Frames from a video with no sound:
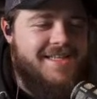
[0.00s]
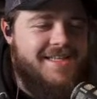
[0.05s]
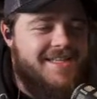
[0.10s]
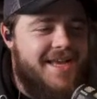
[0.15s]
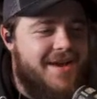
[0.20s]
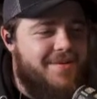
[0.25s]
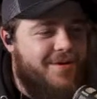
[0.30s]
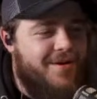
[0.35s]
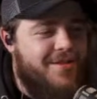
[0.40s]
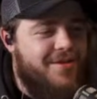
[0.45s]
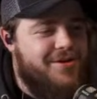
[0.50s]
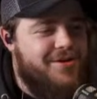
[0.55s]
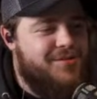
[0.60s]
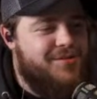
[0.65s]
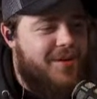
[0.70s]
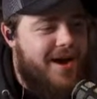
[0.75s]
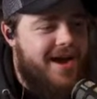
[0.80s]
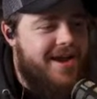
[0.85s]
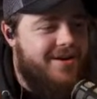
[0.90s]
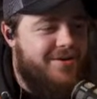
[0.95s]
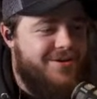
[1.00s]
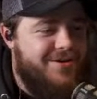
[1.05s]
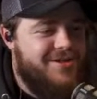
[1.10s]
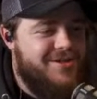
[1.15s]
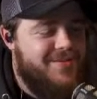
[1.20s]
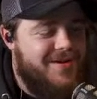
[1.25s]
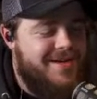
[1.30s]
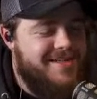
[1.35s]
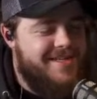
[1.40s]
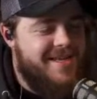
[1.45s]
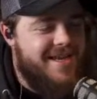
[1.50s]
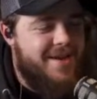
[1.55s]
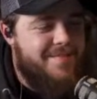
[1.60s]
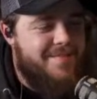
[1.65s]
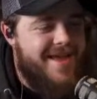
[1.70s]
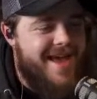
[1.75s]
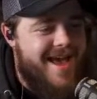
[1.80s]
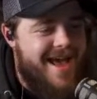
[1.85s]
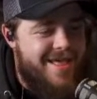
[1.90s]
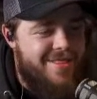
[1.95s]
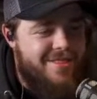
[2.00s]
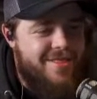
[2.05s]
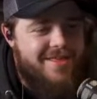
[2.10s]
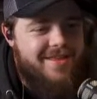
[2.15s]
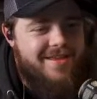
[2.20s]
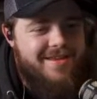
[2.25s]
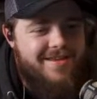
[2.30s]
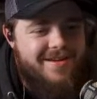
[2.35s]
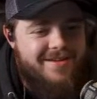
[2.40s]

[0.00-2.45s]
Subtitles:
it's like one of those wine holders when you take a bath. You know?